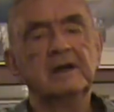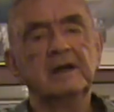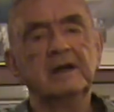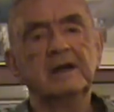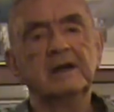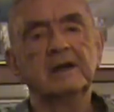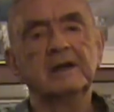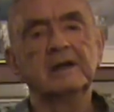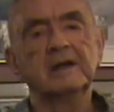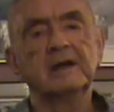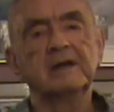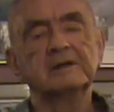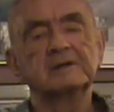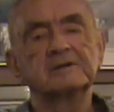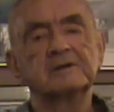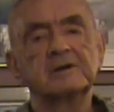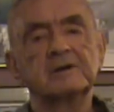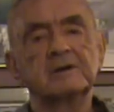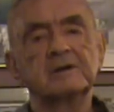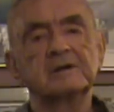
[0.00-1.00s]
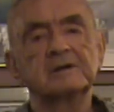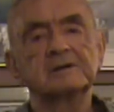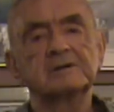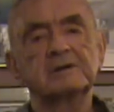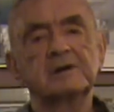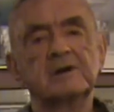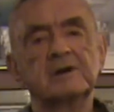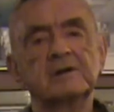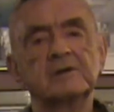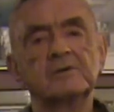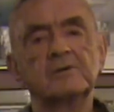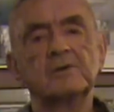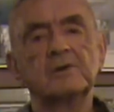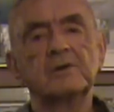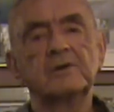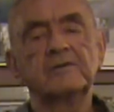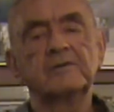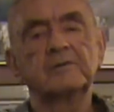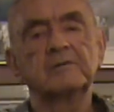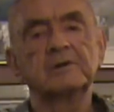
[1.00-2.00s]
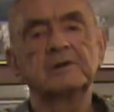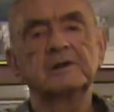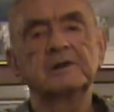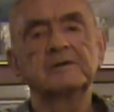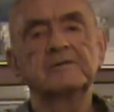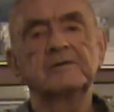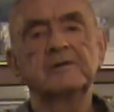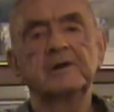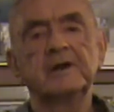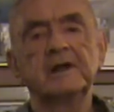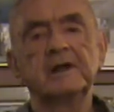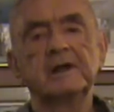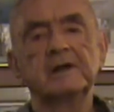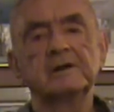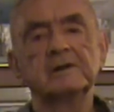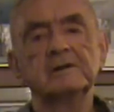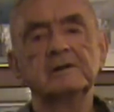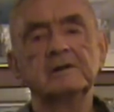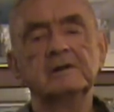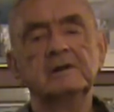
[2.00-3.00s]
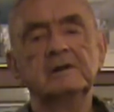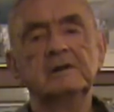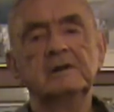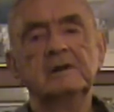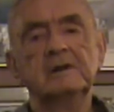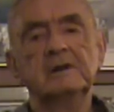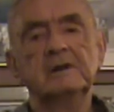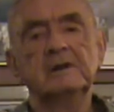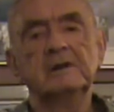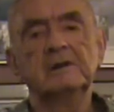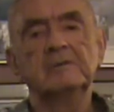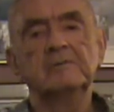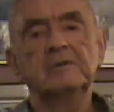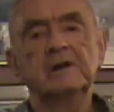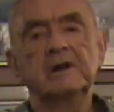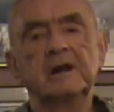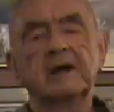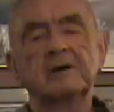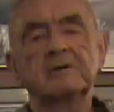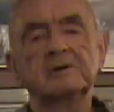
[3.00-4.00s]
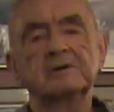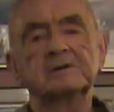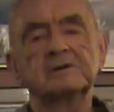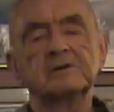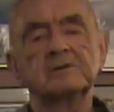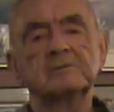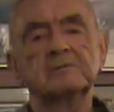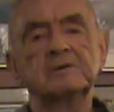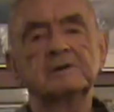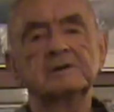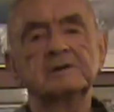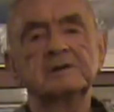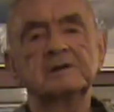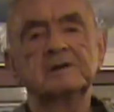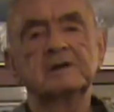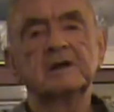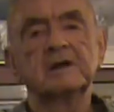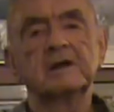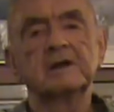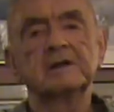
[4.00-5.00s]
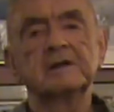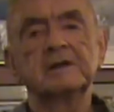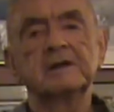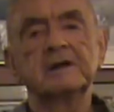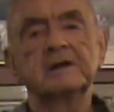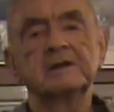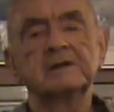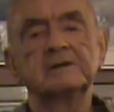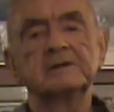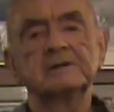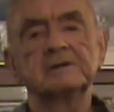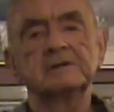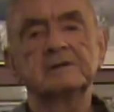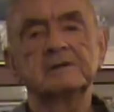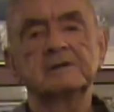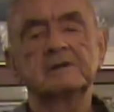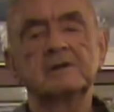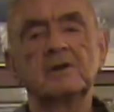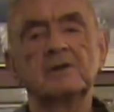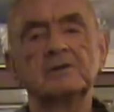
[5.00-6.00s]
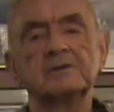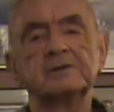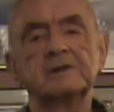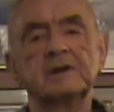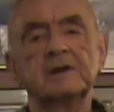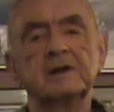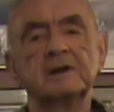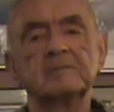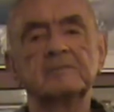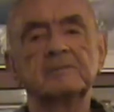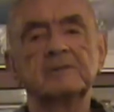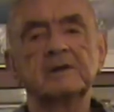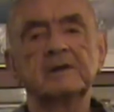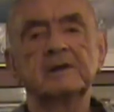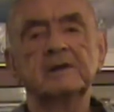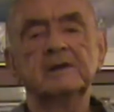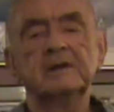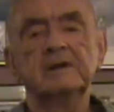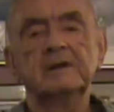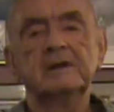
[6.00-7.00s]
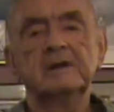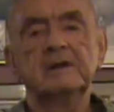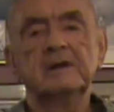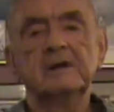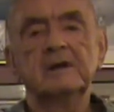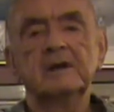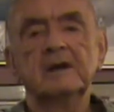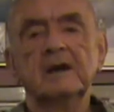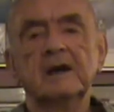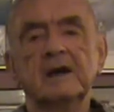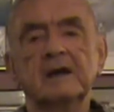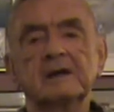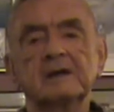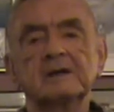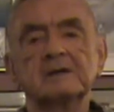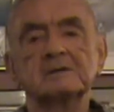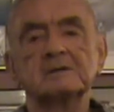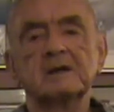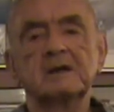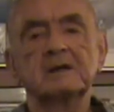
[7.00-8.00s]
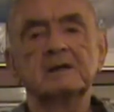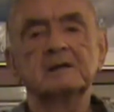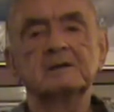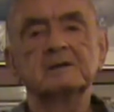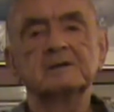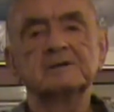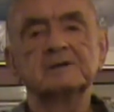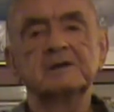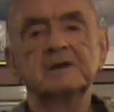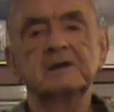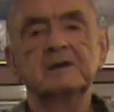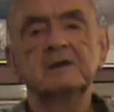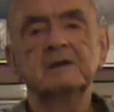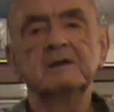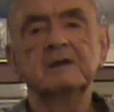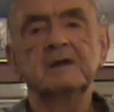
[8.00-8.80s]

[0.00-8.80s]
and I certainly saw the war from a different angle. but I was so busy telling the others to close it up that I guess I didn't see